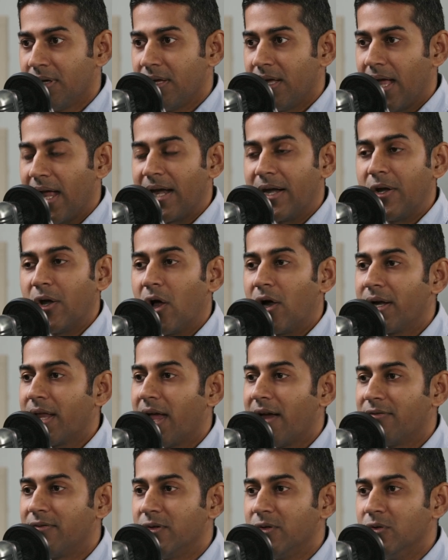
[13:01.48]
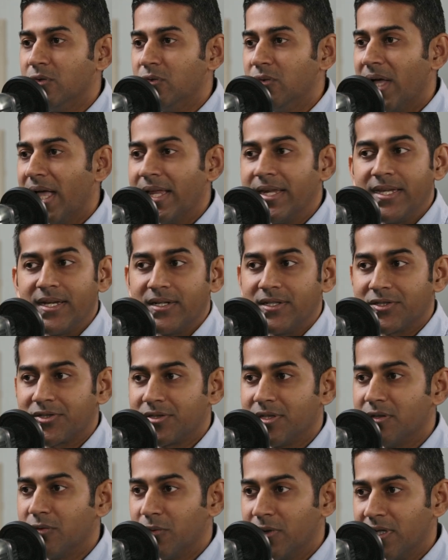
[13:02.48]
and not have to do any
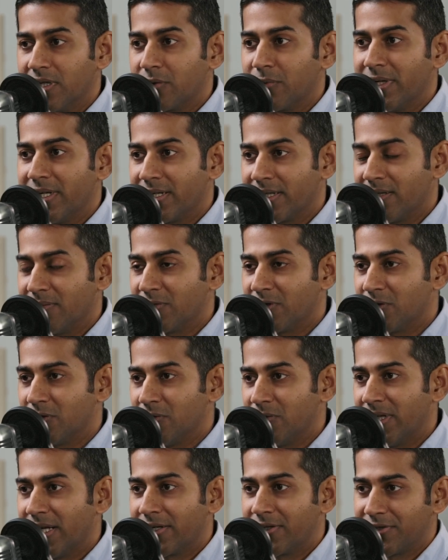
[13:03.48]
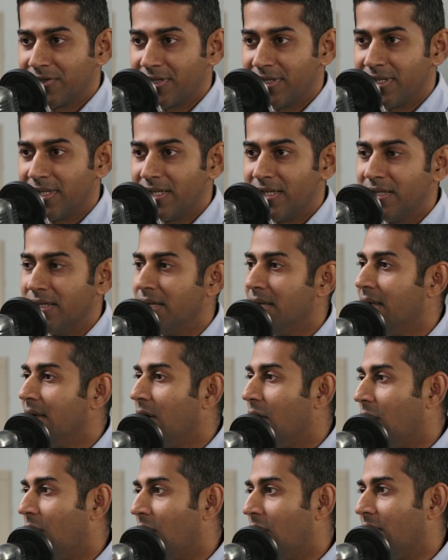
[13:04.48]
additional work when it comes to electricity
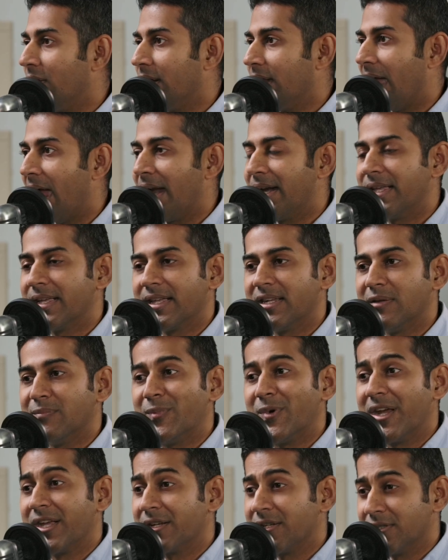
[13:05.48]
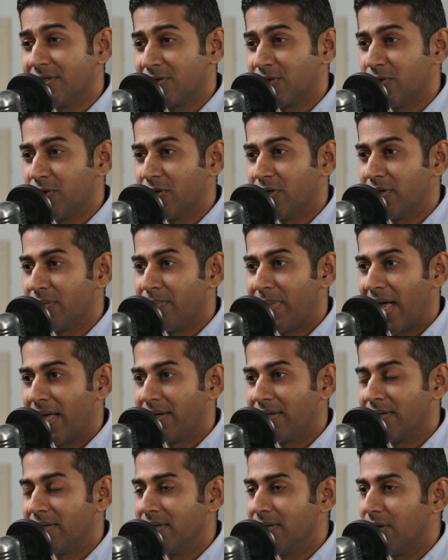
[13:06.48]
or adding any breakers to your
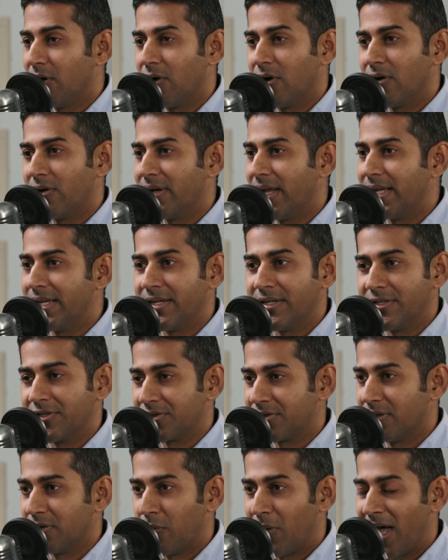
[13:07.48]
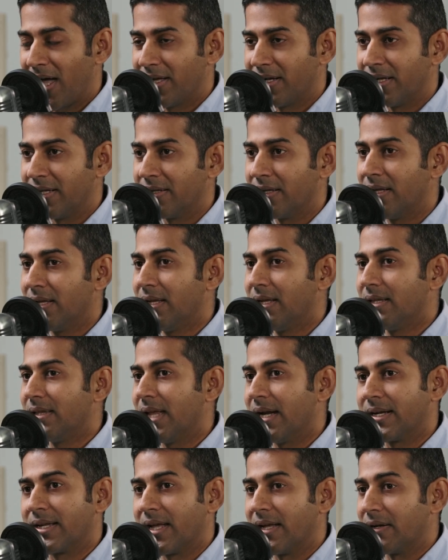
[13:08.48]
panel or any additional wiring
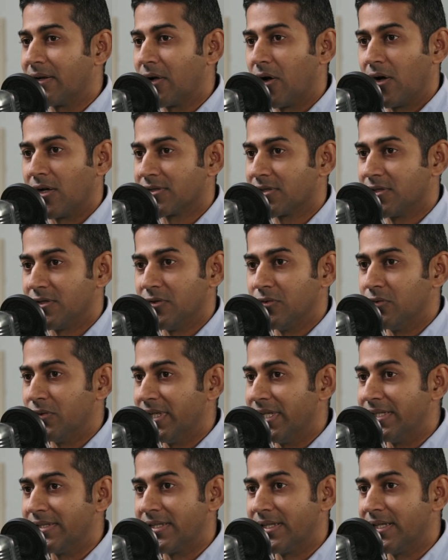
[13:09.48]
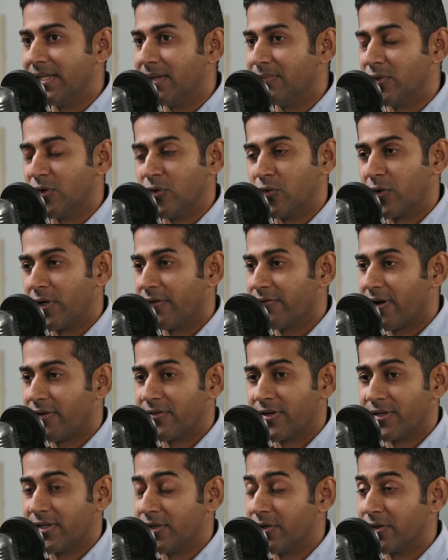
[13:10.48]
that can cost you easily up to
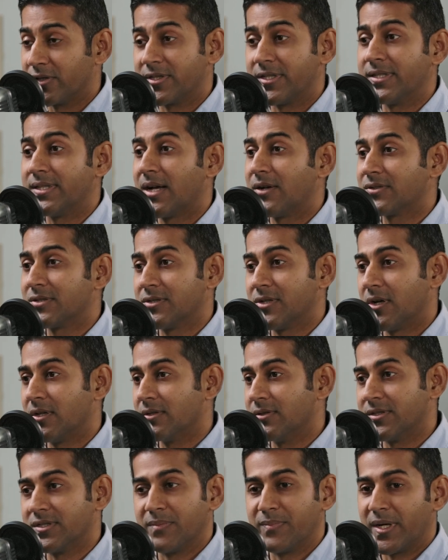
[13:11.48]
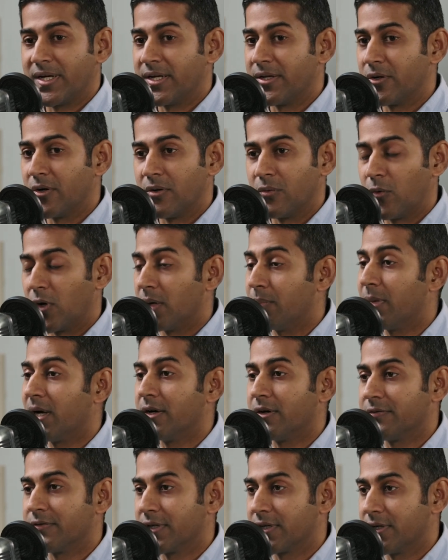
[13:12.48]
$2,500 or $3,000 depending on what
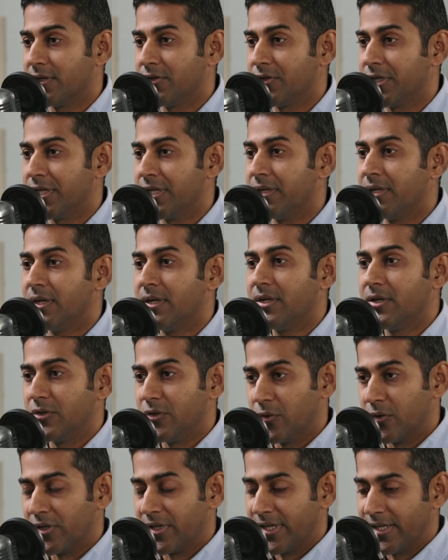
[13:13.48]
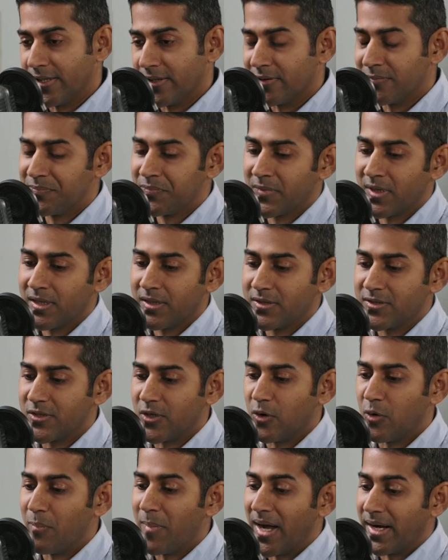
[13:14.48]
part of the country you're in.
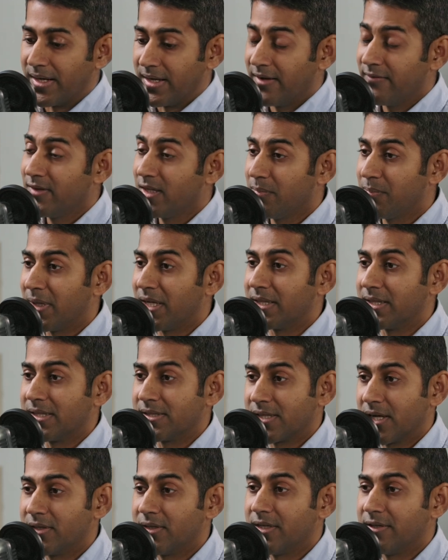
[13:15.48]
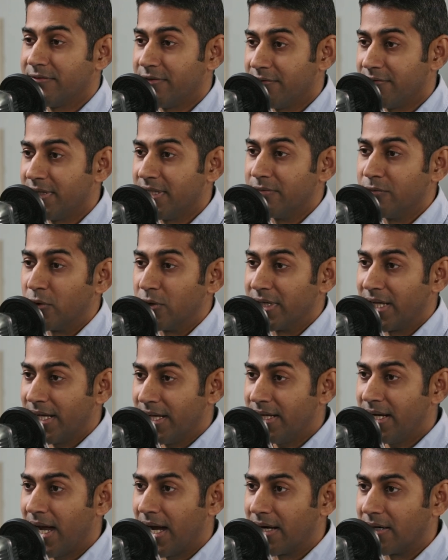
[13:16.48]
So by developing this 115 volt
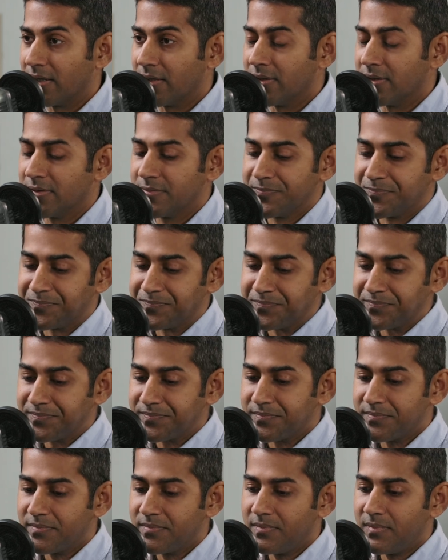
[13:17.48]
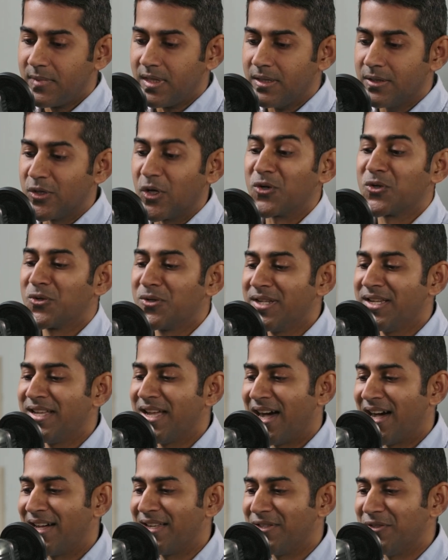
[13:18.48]
air handler, not only
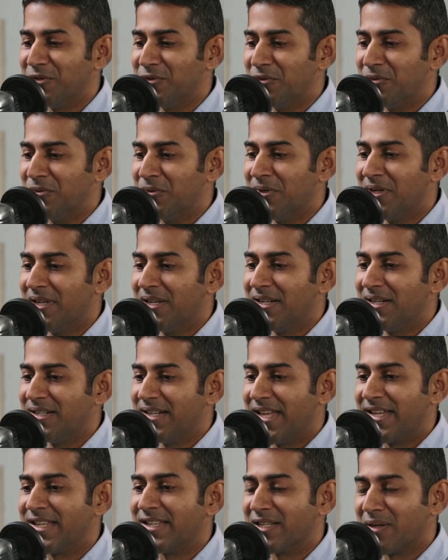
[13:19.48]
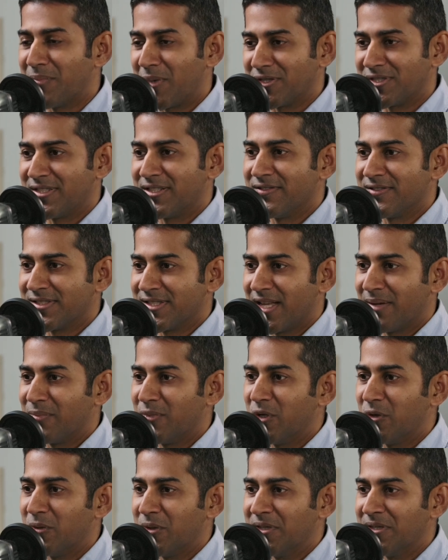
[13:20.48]
are you taking a positive step
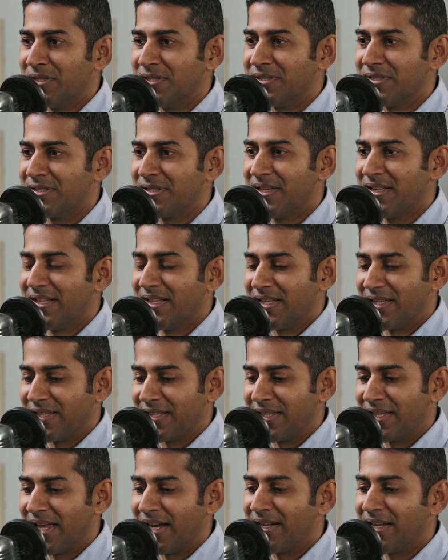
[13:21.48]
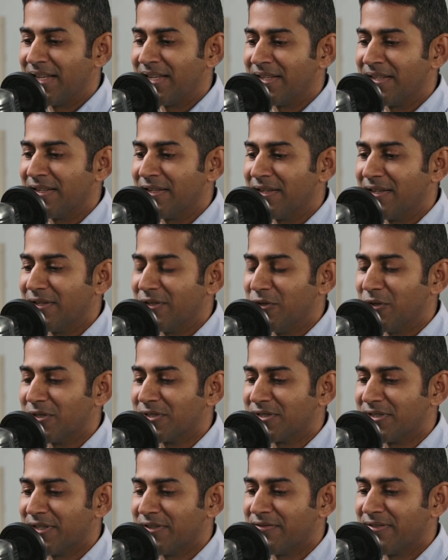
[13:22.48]
towards getting
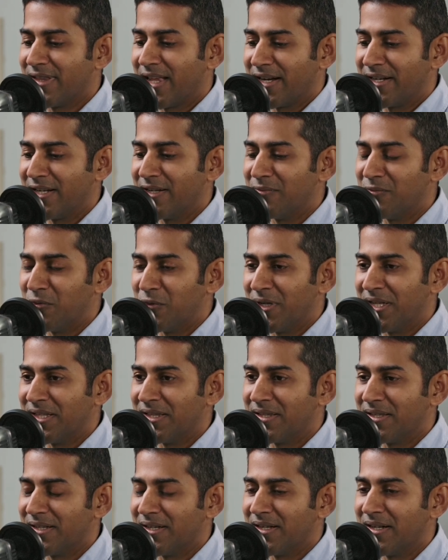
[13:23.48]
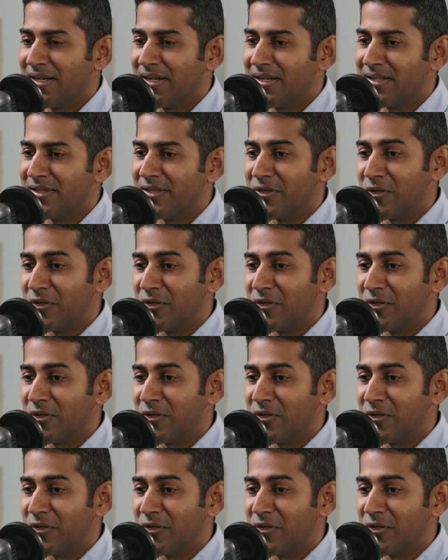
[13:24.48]
yourself lined up with the